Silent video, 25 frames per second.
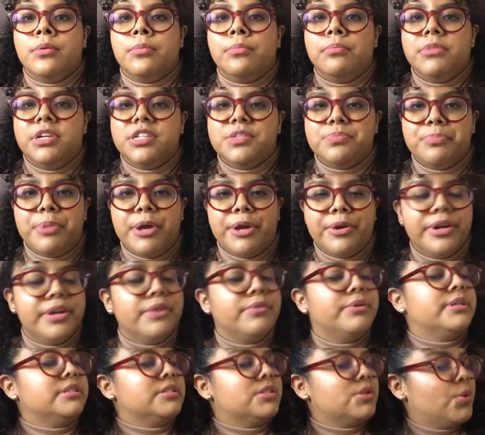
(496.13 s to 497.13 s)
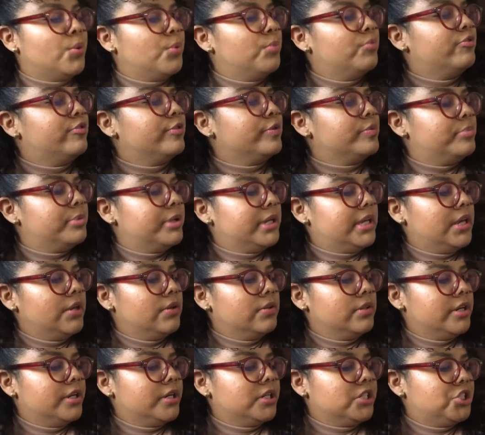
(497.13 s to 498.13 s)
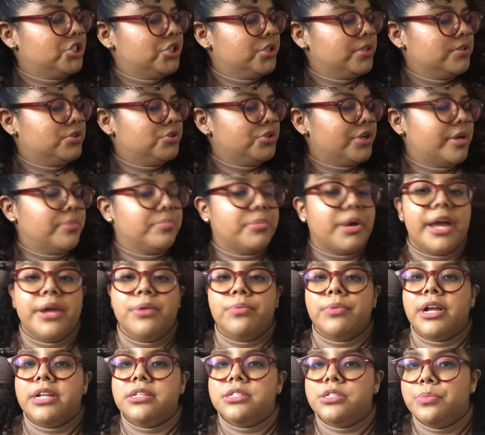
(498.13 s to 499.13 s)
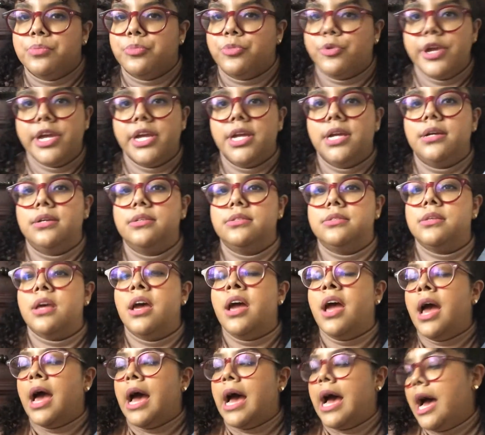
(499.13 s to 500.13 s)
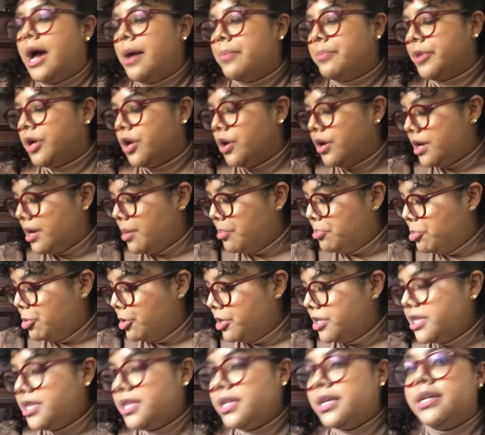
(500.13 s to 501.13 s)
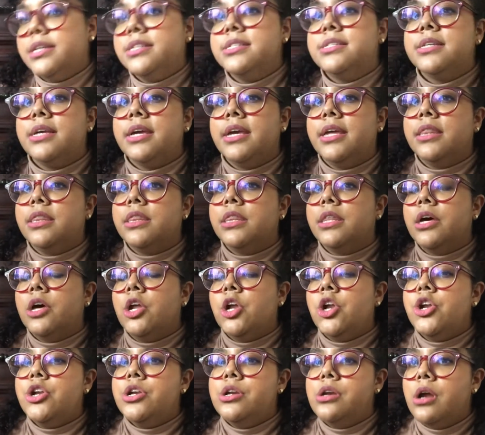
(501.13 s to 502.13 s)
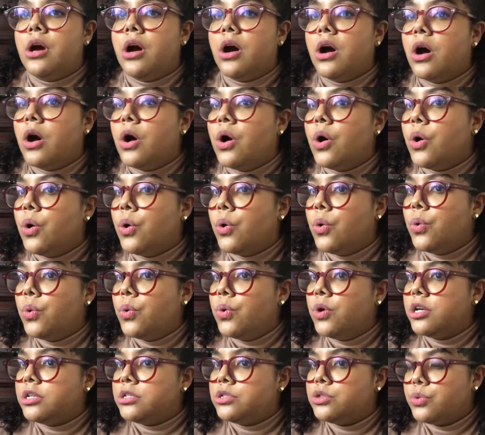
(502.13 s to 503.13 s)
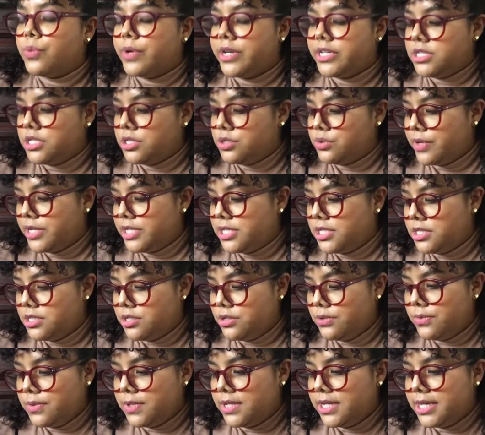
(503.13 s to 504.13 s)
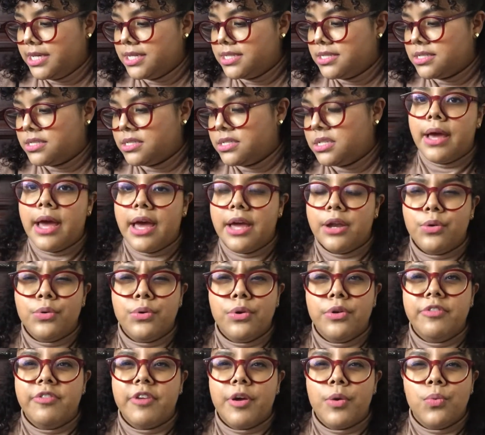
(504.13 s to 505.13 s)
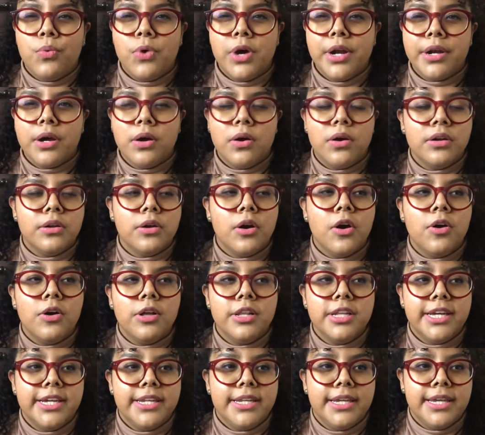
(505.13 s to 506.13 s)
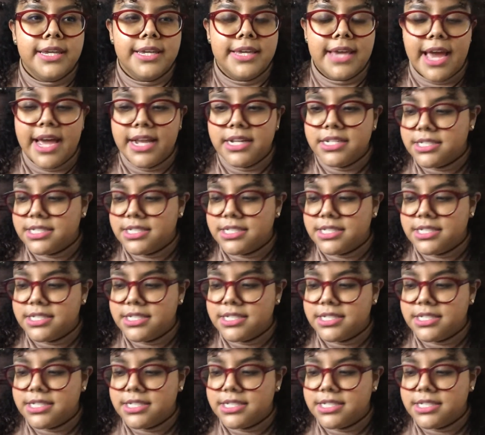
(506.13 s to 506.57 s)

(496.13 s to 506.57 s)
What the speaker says: Miss Peregrine's Home for Peculiar Children by Ransom Riggs. I'm gonna put this in the no 2022 list. I don't know if I wanna unhaul it yet.